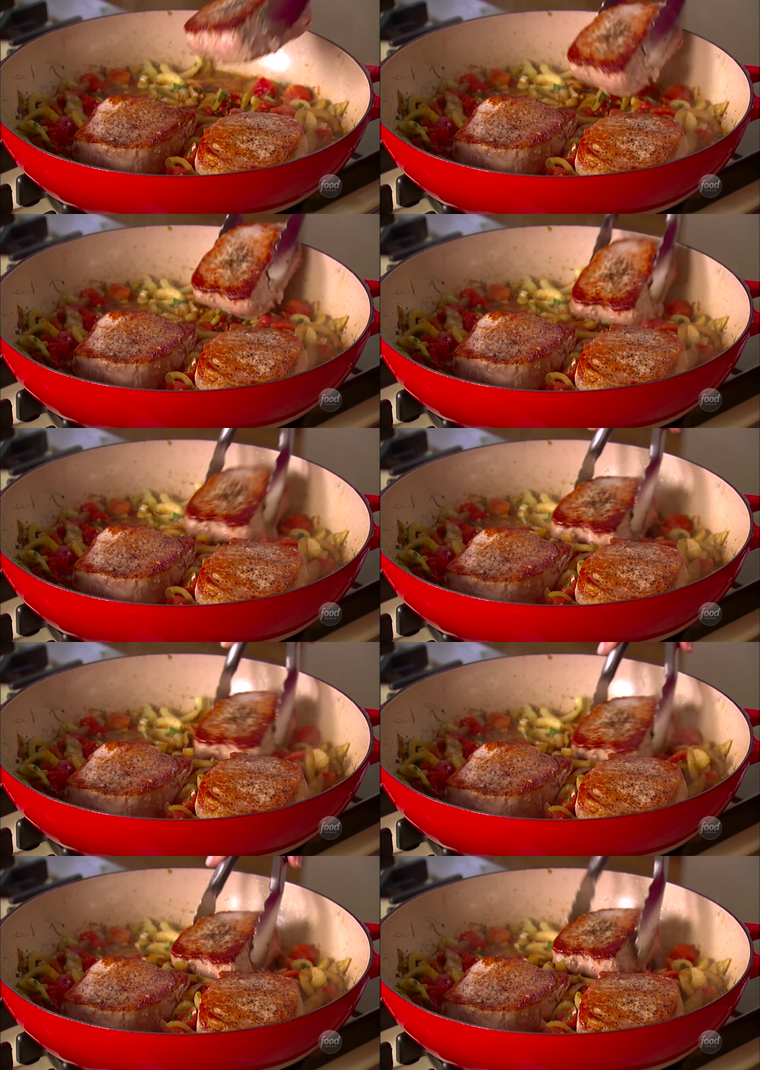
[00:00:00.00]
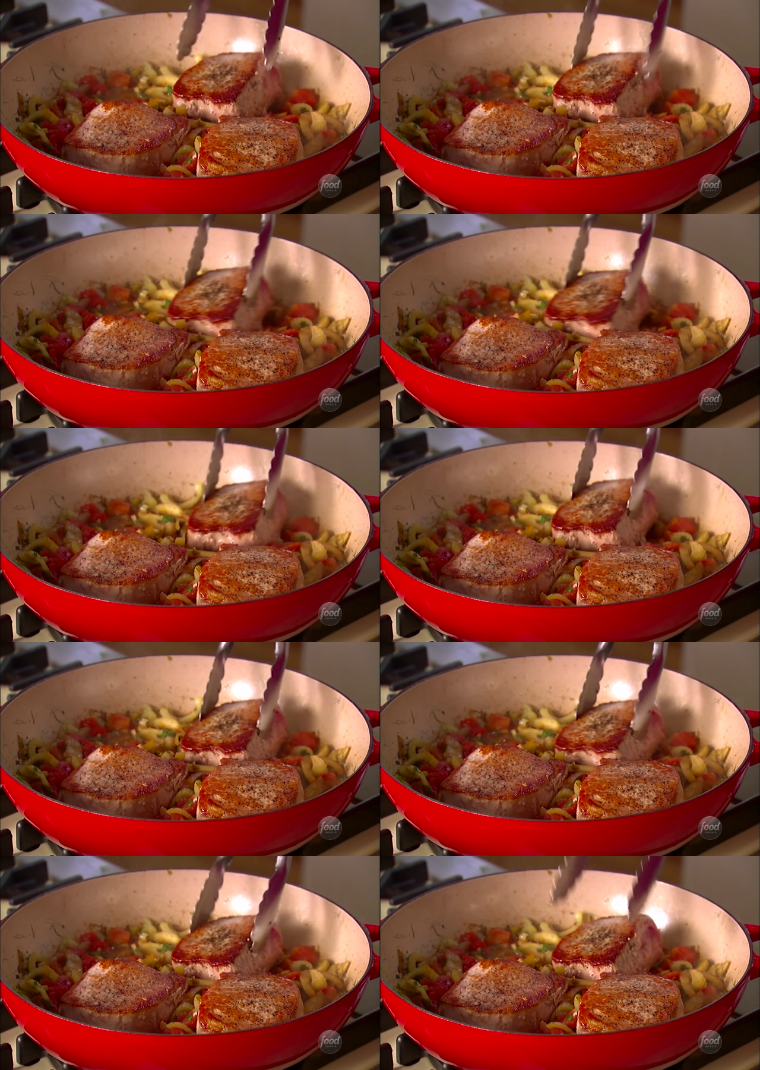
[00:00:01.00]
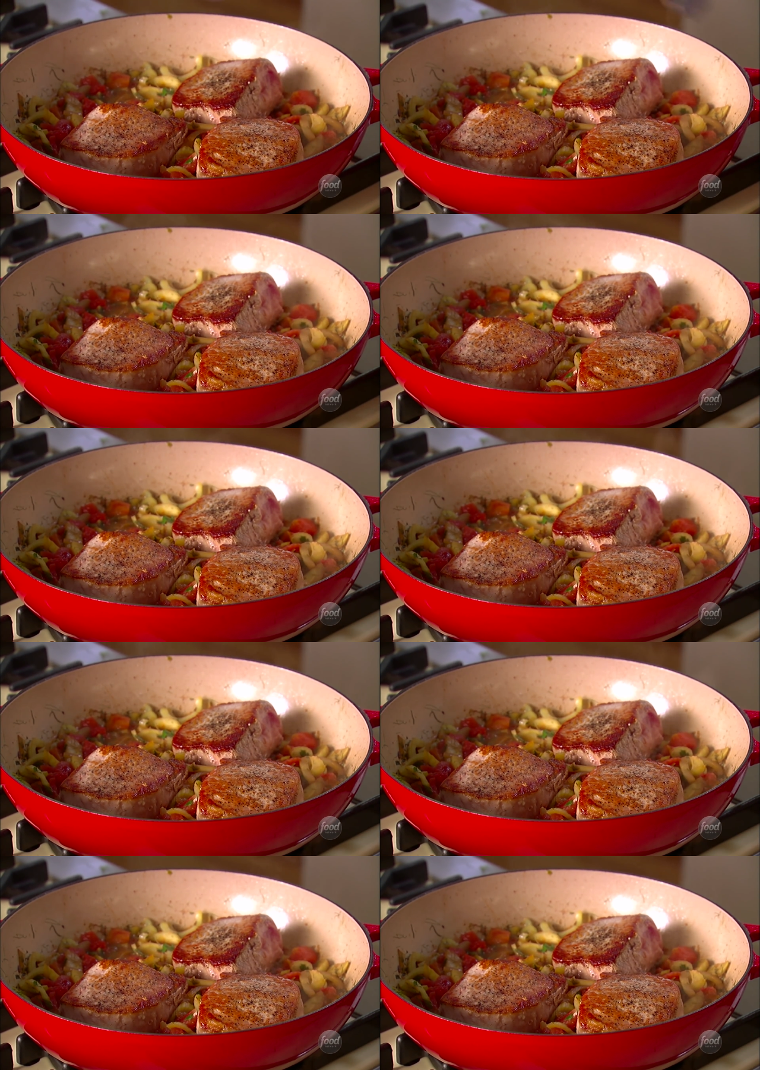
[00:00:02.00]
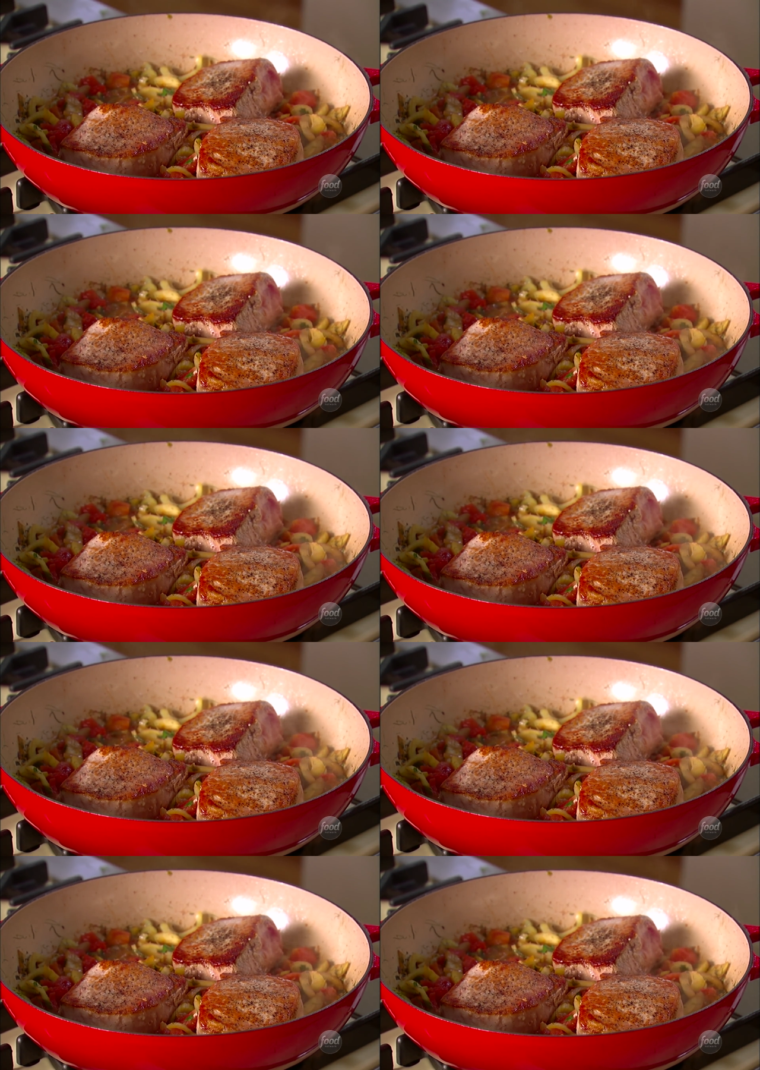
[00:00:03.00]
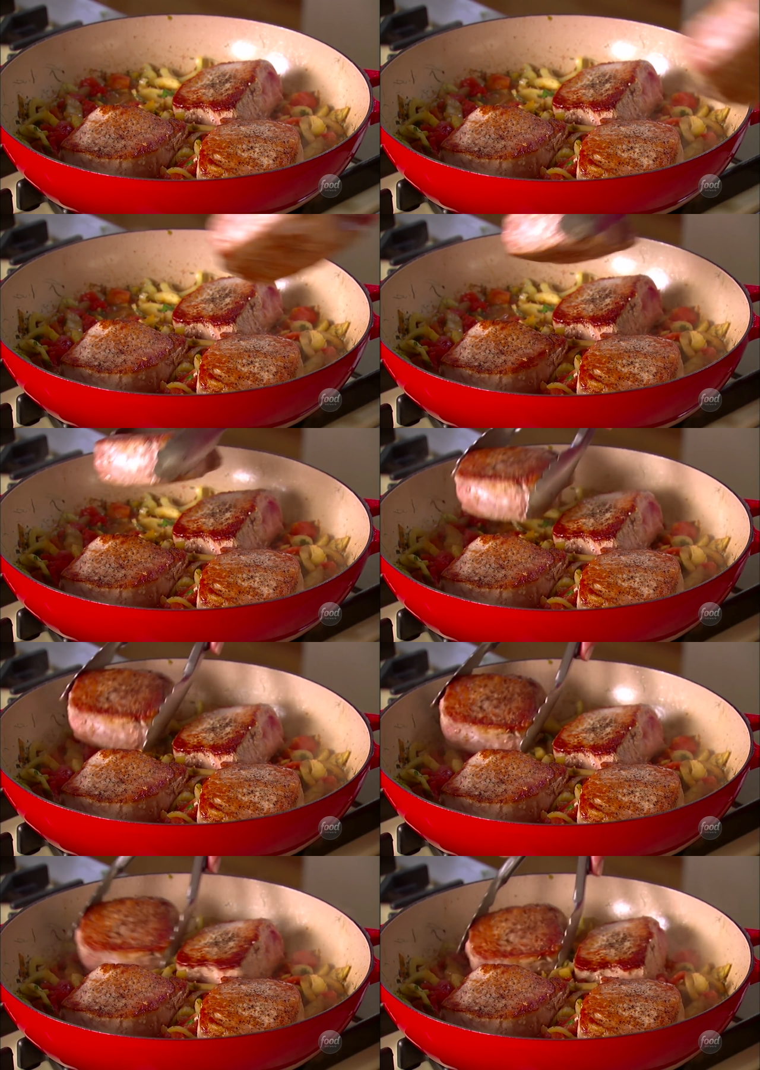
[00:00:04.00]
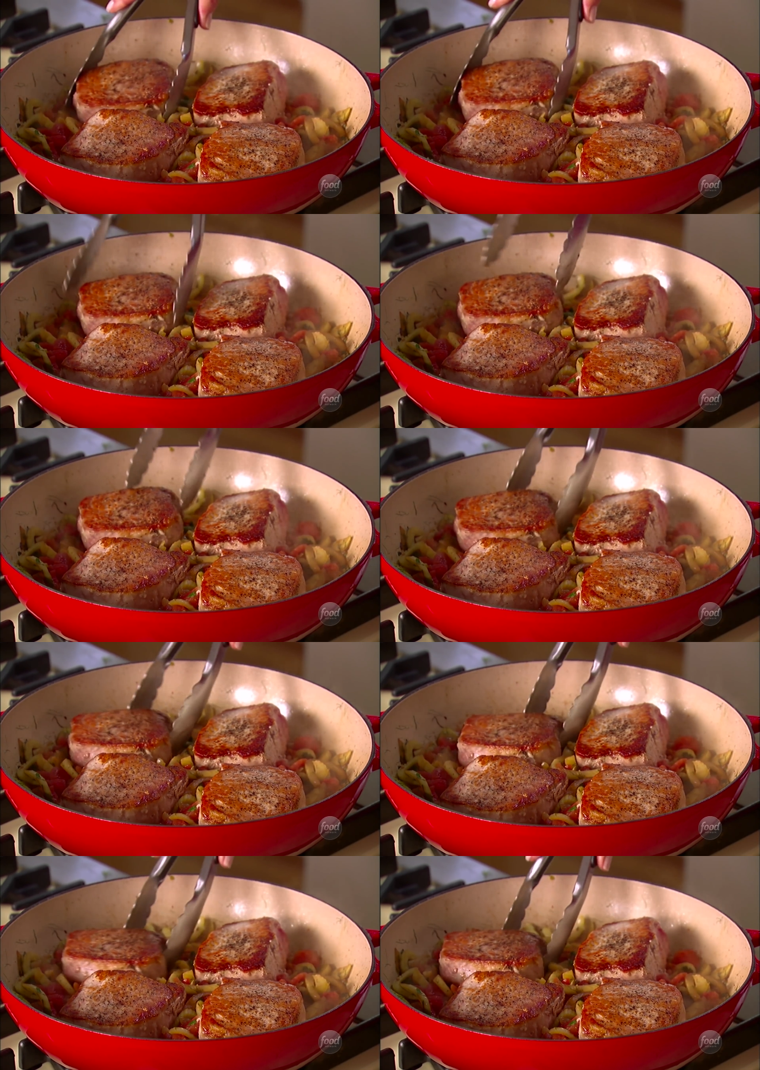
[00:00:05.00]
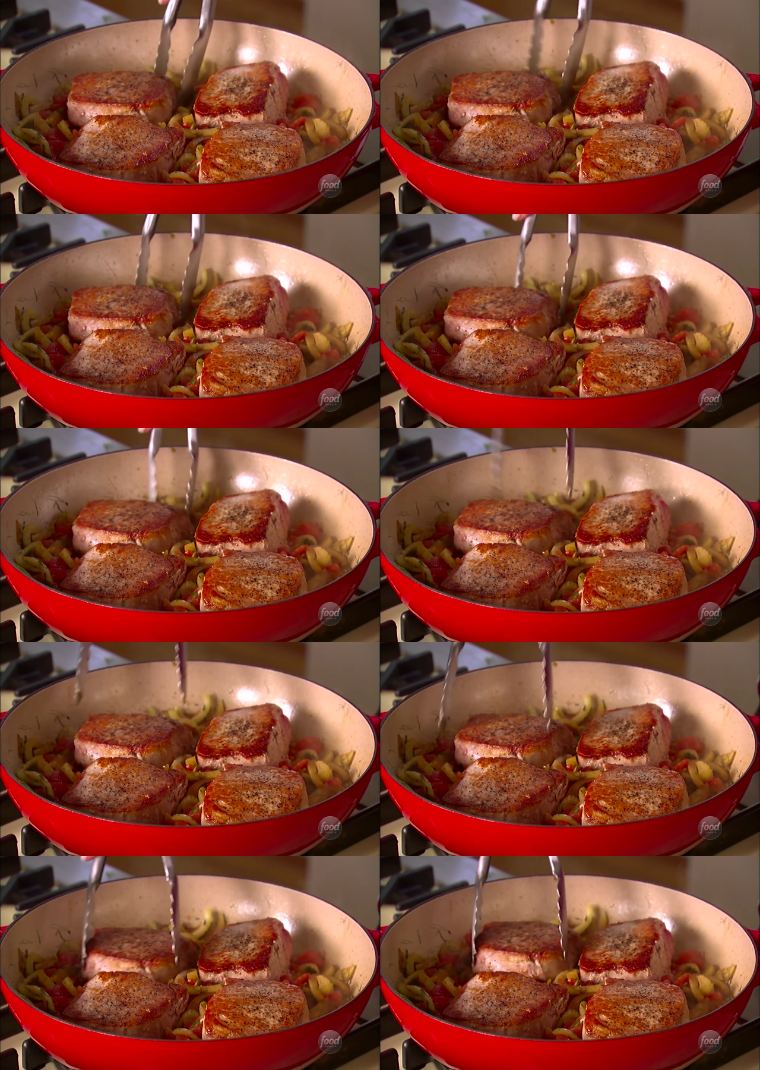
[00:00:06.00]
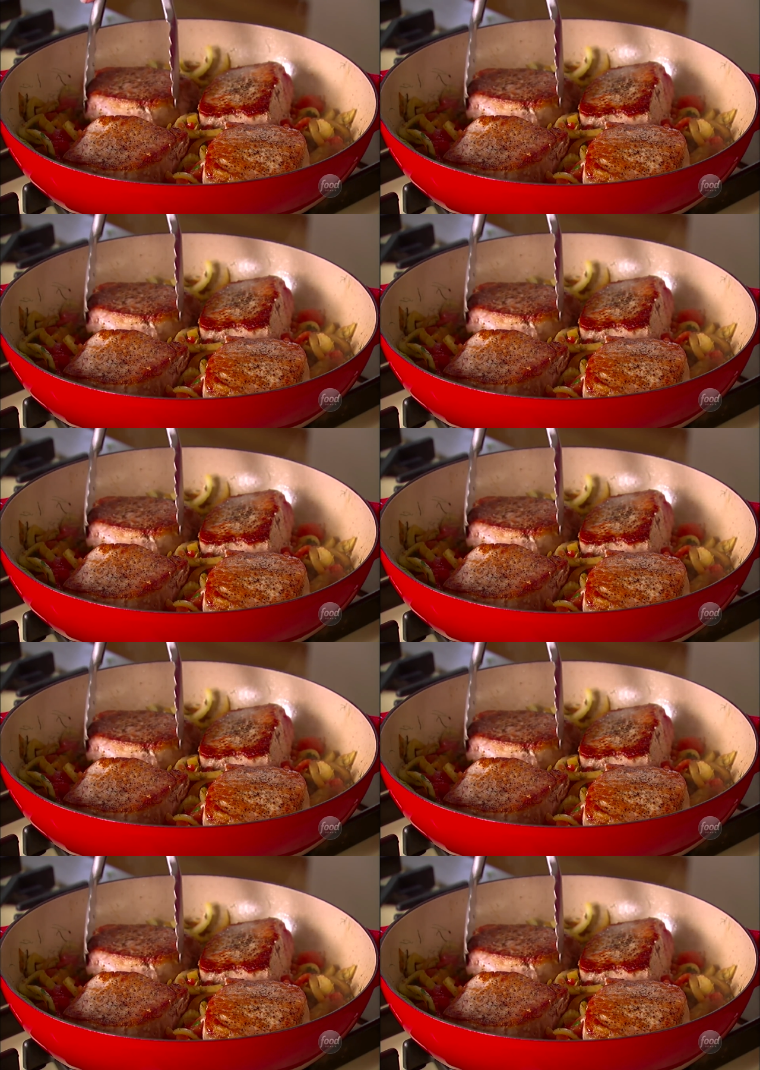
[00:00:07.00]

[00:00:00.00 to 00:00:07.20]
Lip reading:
[unreadable: no face in view]